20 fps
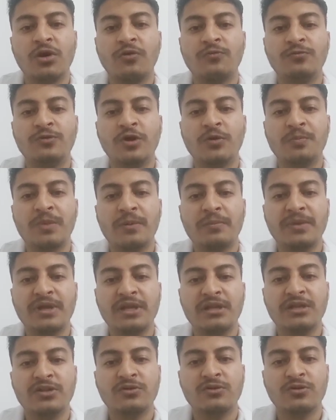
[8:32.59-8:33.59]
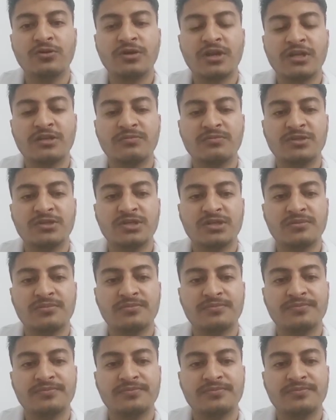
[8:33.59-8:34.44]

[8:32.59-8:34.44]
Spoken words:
of dopamine neurotransmission.